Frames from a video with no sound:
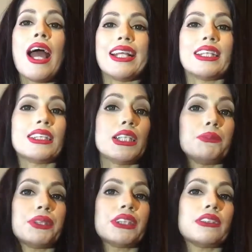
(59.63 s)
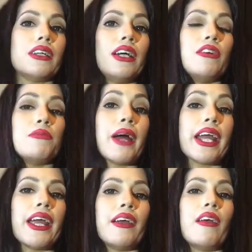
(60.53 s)
at the tips of my
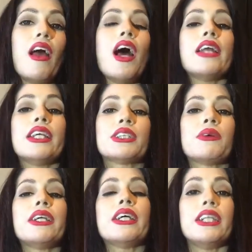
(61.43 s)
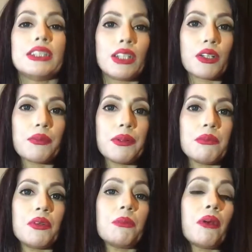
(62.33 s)
hair. This one, it is a little bit
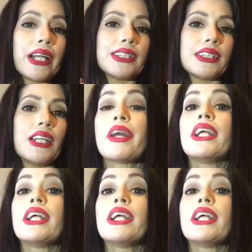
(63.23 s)
more pricey, but